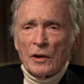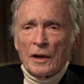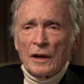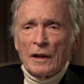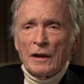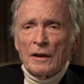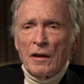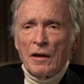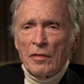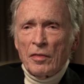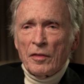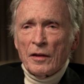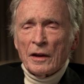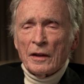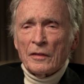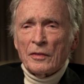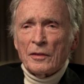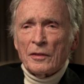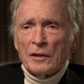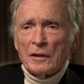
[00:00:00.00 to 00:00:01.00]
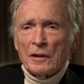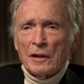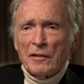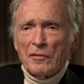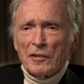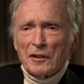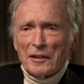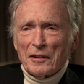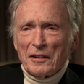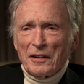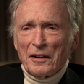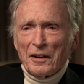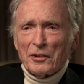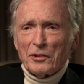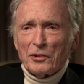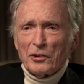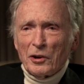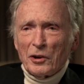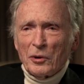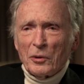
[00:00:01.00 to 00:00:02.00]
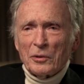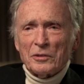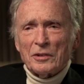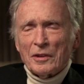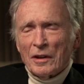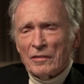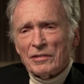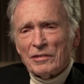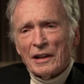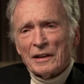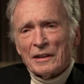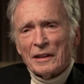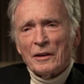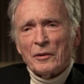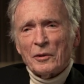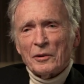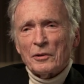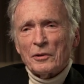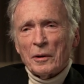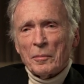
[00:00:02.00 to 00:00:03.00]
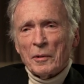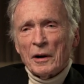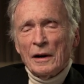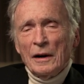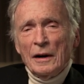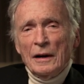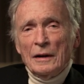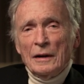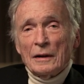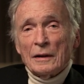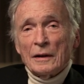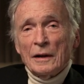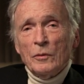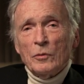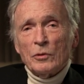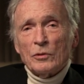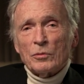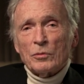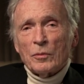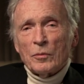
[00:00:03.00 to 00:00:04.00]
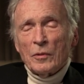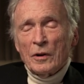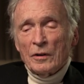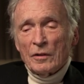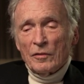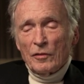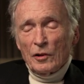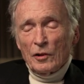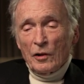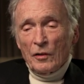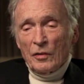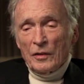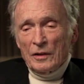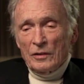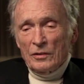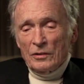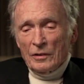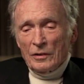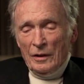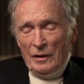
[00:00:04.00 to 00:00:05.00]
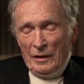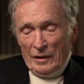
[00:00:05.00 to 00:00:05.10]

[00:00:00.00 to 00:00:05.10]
get nothing at the 11 o'clock show, and stuff like that we talk about. And he was wonderful on these